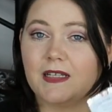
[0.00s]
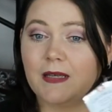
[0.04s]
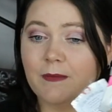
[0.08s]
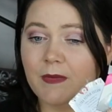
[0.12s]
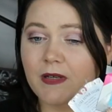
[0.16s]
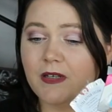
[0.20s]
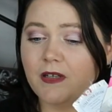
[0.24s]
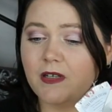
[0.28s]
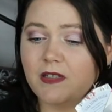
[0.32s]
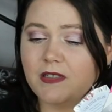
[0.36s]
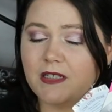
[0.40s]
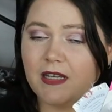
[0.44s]
Let
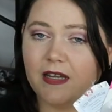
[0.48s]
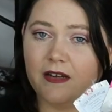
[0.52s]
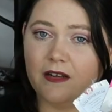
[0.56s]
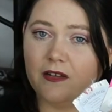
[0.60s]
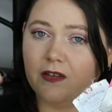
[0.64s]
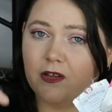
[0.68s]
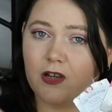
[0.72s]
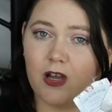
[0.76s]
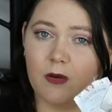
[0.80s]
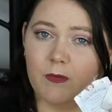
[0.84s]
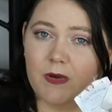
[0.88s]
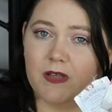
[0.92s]
me know down
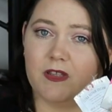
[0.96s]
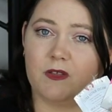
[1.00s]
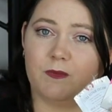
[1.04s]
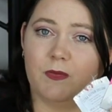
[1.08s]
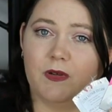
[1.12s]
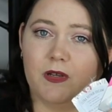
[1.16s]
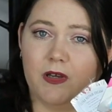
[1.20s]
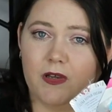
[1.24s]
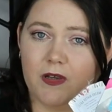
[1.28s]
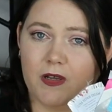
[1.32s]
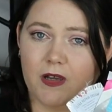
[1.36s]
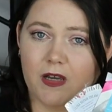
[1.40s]
in the comments
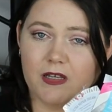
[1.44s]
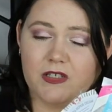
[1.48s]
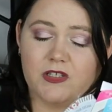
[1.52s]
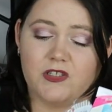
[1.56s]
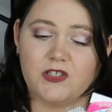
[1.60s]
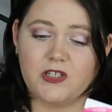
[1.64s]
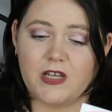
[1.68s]
below, guys.